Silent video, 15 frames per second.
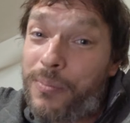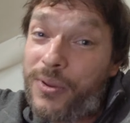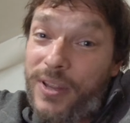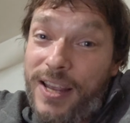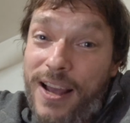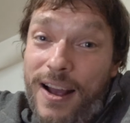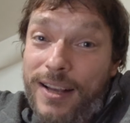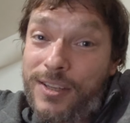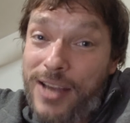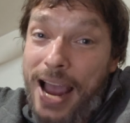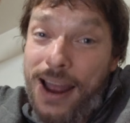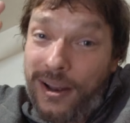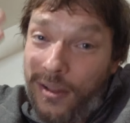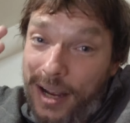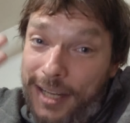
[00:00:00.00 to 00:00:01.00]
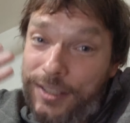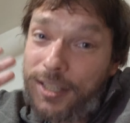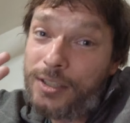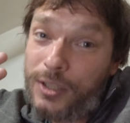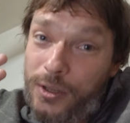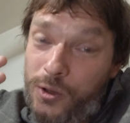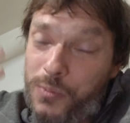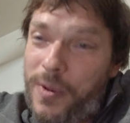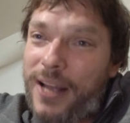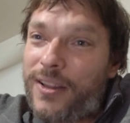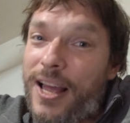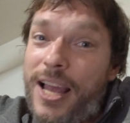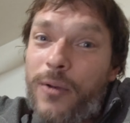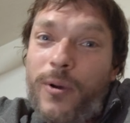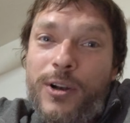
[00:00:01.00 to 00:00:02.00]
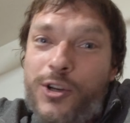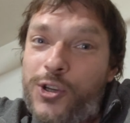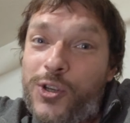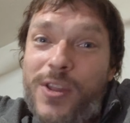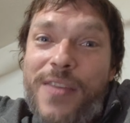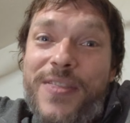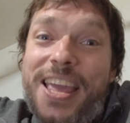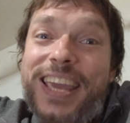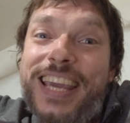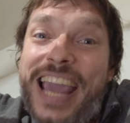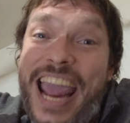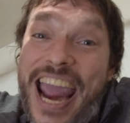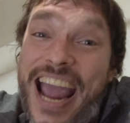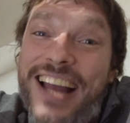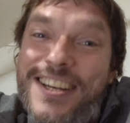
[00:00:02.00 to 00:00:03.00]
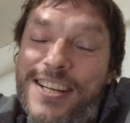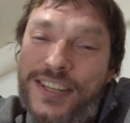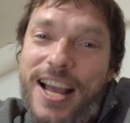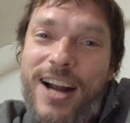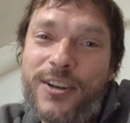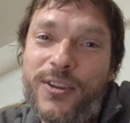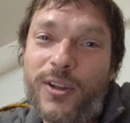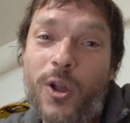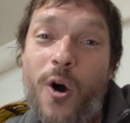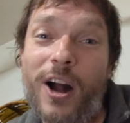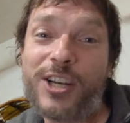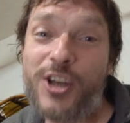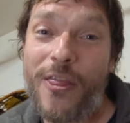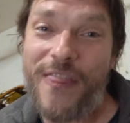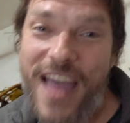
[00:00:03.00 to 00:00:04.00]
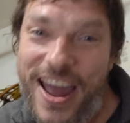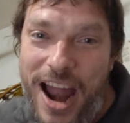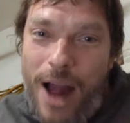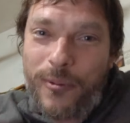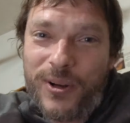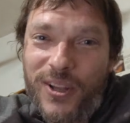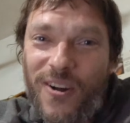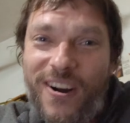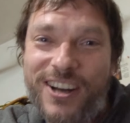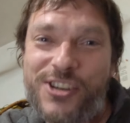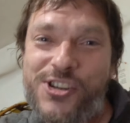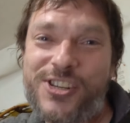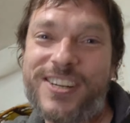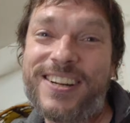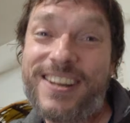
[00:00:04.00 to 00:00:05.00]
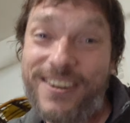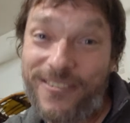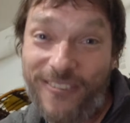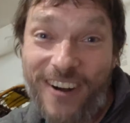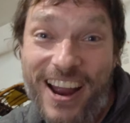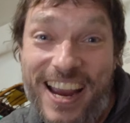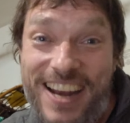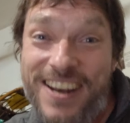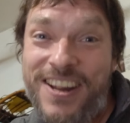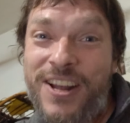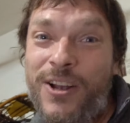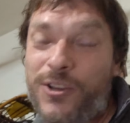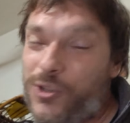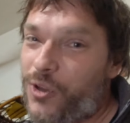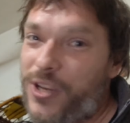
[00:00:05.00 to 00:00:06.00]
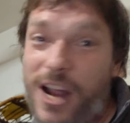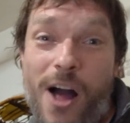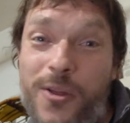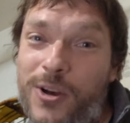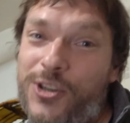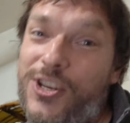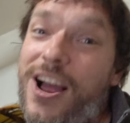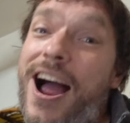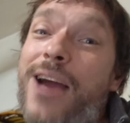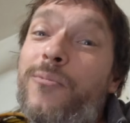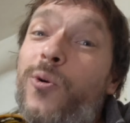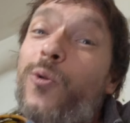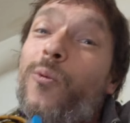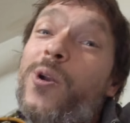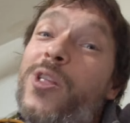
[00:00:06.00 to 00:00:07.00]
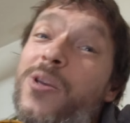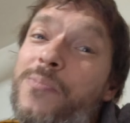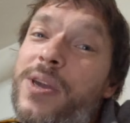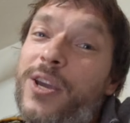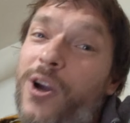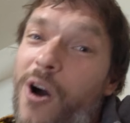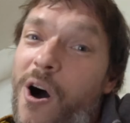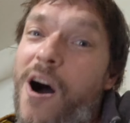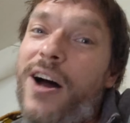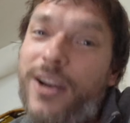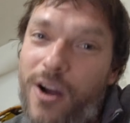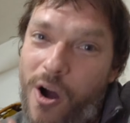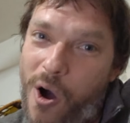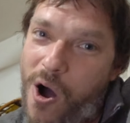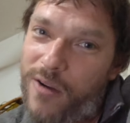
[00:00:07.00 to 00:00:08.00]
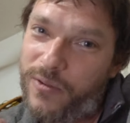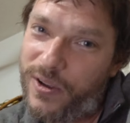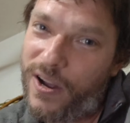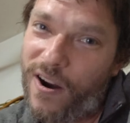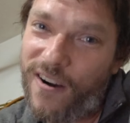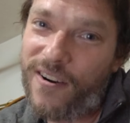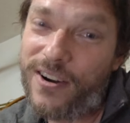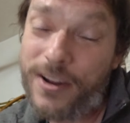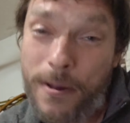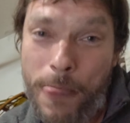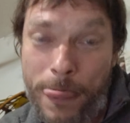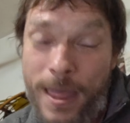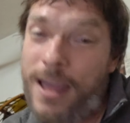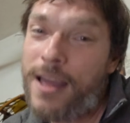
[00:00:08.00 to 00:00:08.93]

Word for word: up the uh, satellites, excuse my language, so that they can't detect the launch, then I would launch, right? So the other side would really be caught off guard.